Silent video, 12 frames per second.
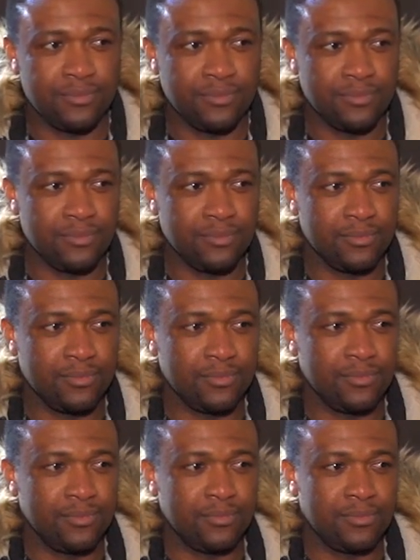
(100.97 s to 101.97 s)

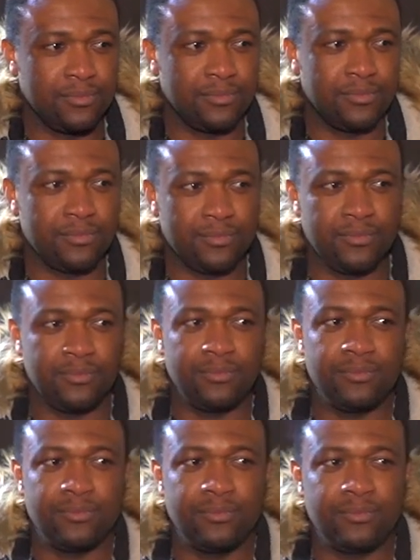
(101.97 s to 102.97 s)

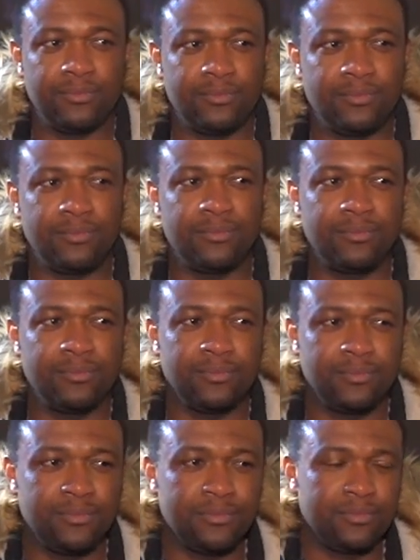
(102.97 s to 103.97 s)

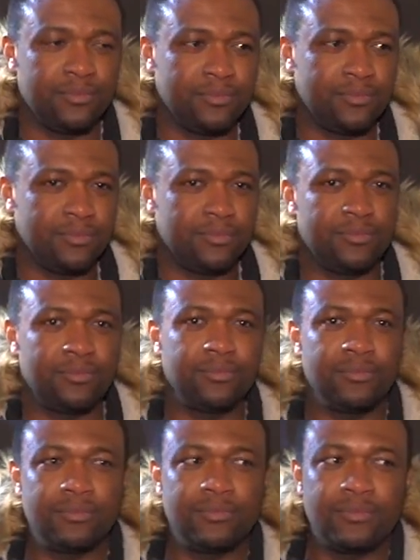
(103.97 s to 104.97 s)

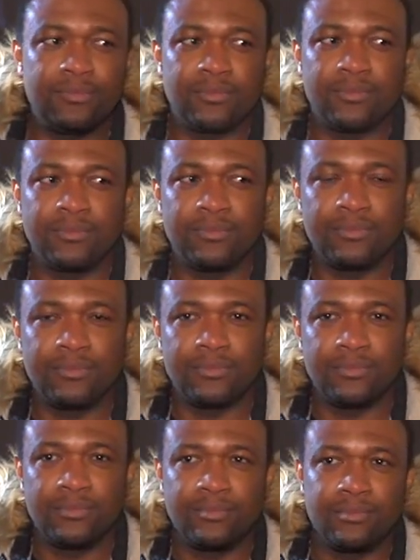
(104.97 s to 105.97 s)

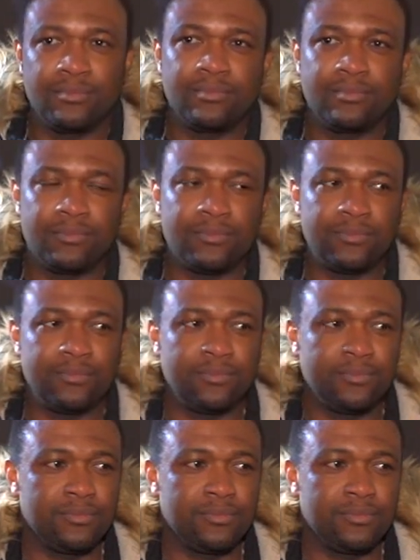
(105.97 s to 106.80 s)
[no speech]